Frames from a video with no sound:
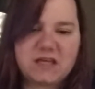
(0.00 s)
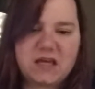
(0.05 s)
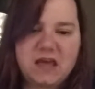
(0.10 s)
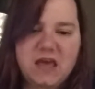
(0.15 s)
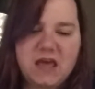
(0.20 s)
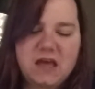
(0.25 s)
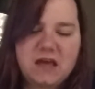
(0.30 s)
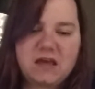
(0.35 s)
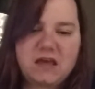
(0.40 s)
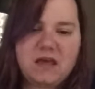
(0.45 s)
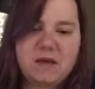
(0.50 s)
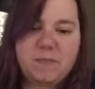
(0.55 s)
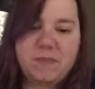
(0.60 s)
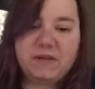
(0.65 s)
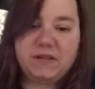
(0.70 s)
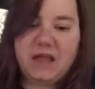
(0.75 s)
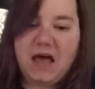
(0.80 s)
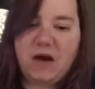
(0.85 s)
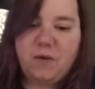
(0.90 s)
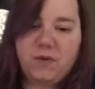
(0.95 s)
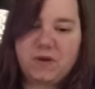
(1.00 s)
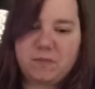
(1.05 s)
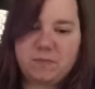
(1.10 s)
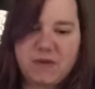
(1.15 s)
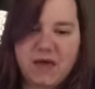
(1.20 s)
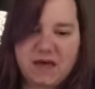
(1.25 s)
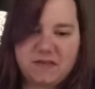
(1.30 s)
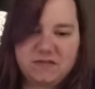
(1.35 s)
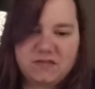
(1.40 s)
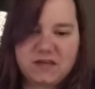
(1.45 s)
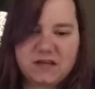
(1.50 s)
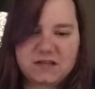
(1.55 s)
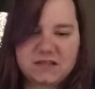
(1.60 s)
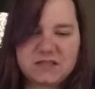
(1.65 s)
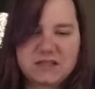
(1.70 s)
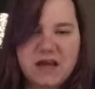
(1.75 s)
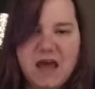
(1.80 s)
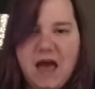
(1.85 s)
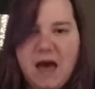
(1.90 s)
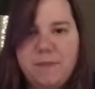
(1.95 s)
I can't keep allowing bad things
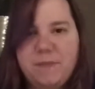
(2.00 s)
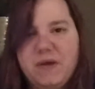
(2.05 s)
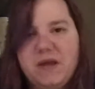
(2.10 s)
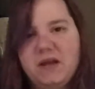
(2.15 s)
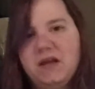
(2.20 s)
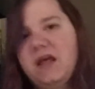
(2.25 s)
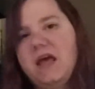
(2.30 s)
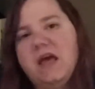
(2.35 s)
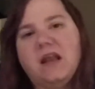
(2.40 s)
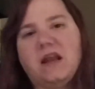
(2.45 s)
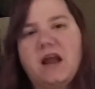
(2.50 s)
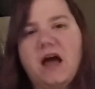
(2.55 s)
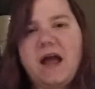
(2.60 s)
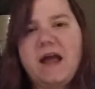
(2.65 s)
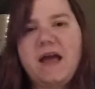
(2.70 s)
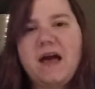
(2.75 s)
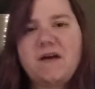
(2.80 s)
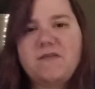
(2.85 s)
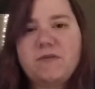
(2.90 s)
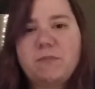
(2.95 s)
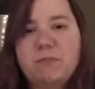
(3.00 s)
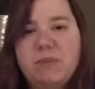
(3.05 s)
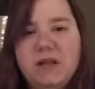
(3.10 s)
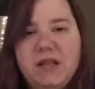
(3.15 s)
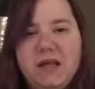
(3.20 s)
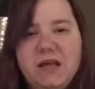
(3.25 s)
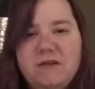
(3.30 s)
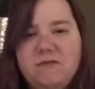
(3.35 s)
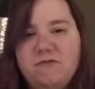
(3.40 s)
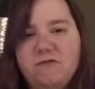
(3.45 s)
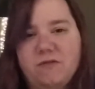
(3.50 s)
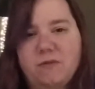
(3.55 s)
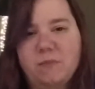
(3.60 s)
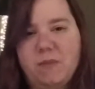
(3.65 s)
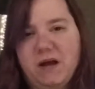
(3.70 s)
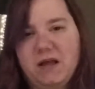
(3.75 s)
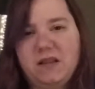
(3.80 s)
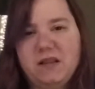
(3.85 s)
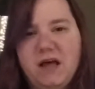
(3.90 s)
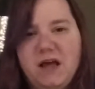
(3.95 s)
to happen. And I have a plan for
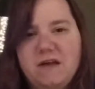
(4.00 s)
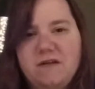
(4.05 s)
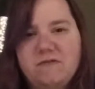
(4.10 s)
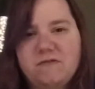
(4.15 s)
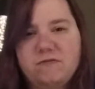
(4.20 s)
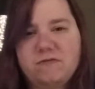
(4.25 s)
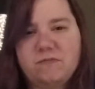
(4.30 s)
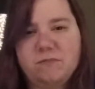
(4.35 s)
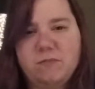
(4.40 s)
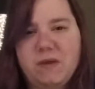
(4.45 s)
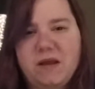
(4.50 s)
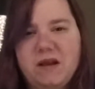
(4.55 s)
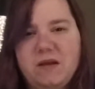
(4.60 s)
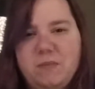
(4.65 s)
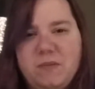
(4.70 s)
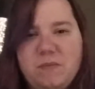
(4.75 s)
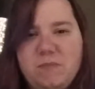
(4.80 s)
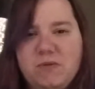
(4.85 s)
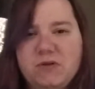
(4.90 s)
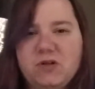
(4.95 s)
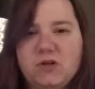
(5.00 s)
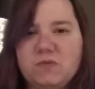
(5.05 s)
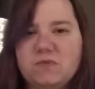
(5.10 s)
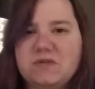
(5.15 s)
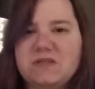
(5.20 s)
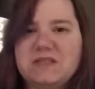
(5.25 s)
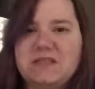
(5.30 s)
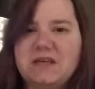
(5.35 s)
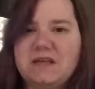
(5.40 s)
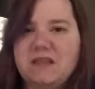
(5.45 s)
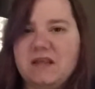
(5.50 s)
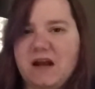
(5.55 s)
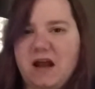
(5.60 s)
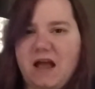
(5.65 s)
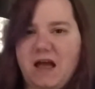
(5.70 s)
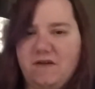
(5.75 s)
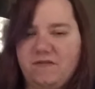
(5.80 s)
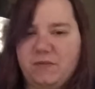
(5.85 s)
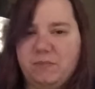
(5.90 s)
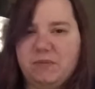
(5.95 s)
my life. Many people don't see that I
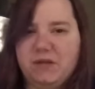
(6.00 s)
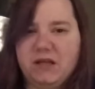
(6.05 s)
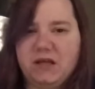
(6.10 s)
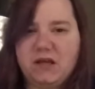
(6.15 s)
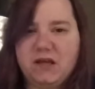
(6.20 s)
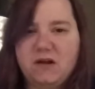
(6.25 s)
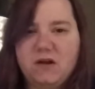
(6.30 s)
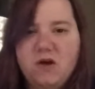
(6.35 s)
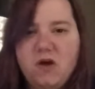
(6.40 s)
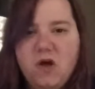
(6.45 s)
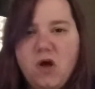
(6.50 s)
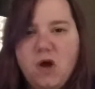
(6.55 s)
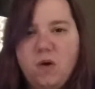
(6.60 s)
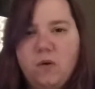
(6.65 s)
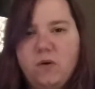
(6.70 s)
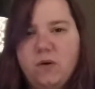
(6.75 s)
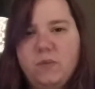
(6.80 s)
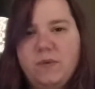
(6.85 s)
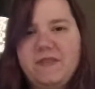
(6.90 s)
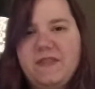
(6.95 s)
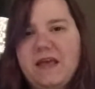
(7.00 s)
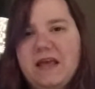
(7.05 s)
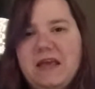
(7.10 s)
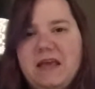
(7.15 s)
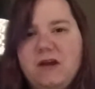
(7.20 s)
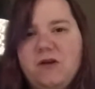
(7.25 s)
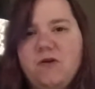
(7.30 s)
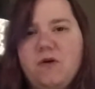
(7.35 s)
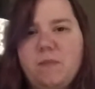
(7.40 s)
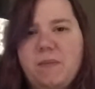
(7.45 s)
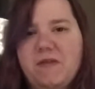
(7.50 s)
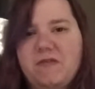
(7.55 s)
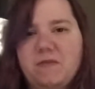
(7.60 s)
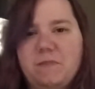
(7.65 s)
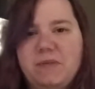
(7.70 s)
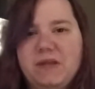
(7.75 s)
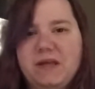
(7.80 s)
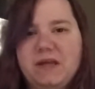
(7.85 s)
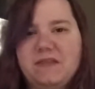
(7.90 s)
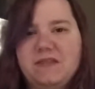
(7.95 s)
have a plan, or when they hear about the
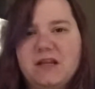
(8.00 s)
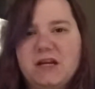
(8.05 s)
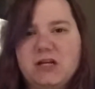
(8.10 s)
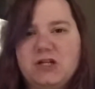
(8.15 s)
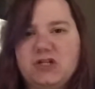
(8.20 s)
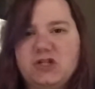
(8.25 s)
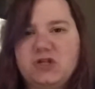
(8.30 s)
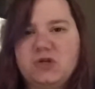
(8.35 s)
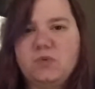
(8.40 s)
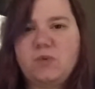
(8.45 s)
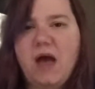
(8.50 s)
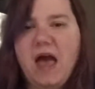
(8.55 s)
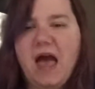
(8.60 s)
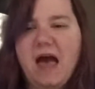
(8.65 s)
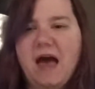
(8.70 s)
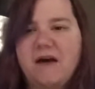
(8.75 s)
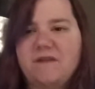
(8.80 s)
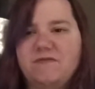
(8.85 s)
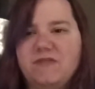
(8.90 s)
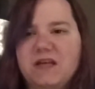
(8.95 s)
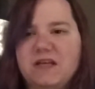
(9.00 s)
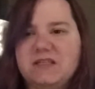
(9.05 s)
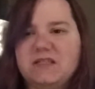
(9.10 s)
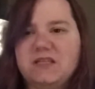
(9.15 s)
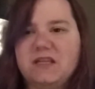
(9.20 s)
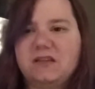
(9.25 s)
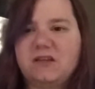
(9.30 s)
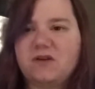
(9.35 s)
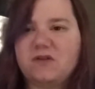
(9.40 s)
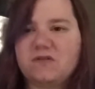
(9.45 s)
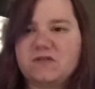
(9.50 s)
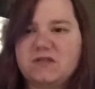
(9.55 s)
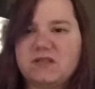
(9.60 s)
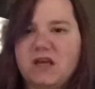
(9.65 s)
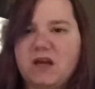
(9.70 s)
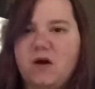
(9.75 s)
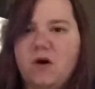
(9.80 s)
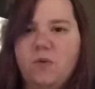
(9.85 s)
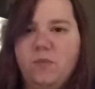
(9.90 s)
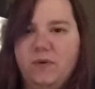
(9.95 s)
plan that I do have, they sit there and
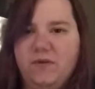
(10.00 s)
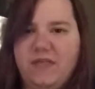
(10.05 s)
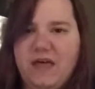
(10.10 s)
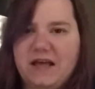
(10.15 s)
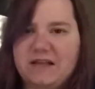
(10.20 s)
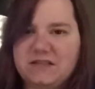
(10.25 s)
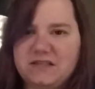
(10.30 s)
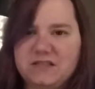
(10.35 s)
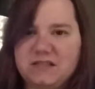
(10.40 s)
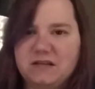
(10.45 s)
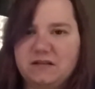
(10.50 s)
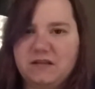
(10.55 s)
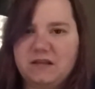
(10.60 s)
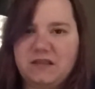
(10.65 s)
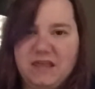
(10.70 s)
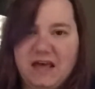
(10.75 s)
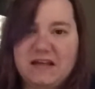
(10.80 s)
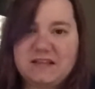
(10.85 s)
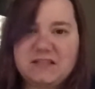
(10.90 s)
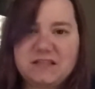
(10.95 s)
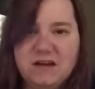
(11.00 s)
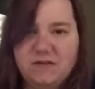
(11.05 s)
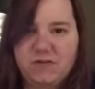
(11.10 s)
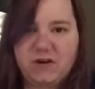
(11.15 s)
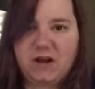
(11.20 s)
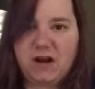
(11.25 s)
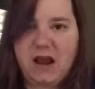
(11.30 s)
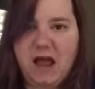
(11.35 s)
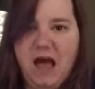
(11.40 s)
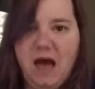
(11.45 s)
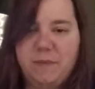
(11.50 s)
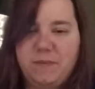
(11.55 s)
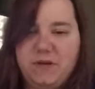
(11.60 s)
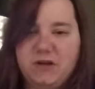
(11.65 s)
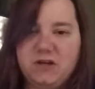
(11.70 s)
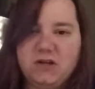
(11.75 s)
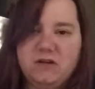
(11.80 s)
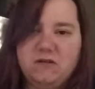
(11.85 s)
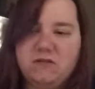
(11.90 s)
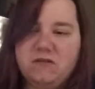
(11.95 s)
say, oh, well, that's silly, that's never going to happen.
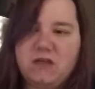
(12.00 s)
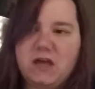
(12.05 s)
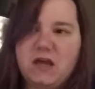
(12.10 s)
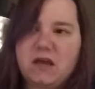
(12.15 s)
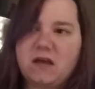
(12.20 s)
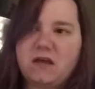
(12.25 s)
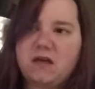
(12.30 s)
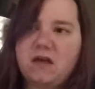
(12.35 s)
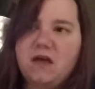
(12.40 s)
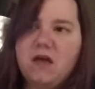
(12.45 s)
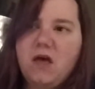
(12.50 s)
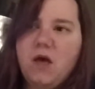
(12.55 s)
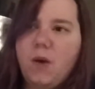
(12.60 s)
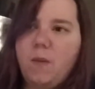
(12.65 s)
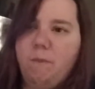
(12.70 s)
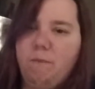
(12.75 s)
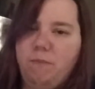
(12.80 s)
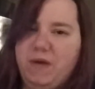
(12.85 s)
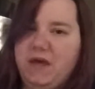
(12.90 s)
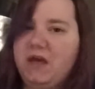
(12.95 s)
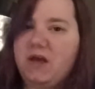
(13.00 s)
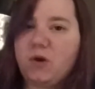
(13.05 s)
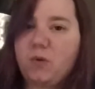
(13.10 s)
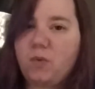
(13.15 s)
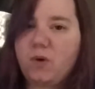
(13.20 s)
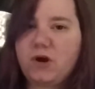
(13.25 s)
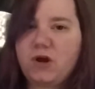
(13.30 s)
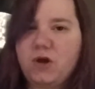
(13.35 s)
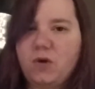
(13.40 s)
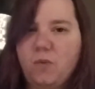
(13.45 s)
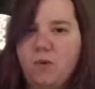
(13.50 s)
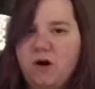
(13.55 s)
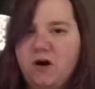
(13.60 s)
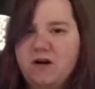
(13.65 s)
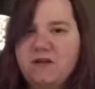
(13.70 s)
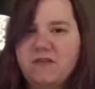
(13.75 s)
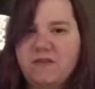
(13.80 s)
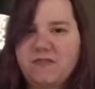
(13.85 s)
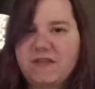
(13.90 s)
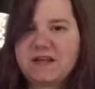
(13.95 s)
Do you think being where you
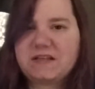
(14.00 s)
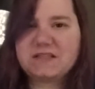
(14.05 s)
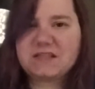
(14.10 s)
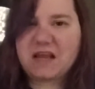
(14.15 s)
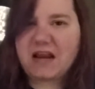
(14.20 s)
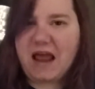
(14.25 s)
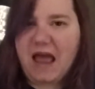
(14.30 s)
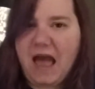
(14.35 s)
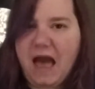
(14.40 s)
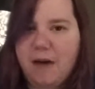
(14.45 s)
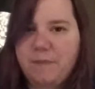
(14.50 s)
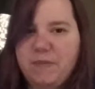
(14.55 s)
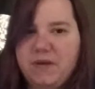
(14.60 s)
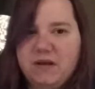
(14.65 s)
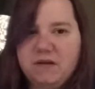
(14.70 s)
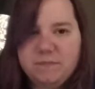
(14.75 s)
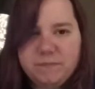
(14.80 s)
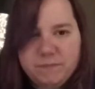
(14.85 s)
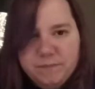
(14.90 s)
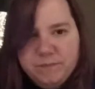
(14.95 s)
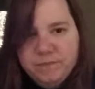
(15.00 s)
are that's going to happen?